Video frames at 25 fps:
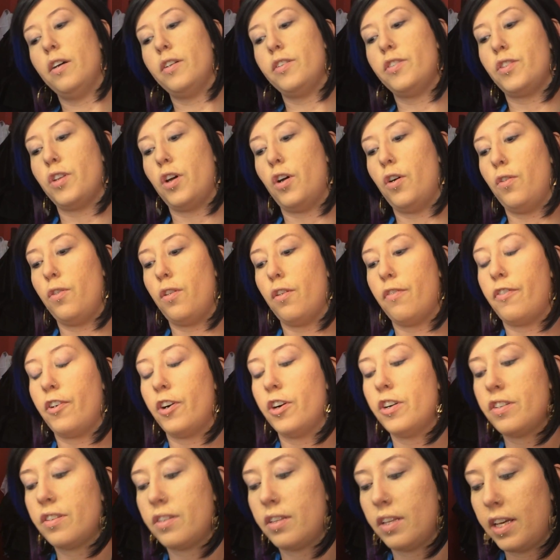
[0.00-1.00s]
So the
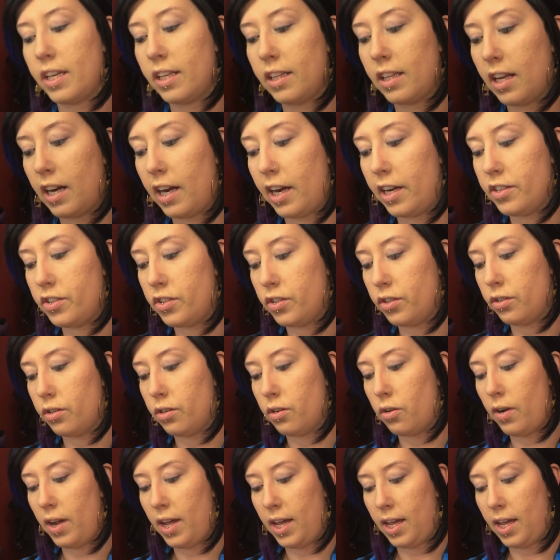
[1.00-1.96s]
first thing that I do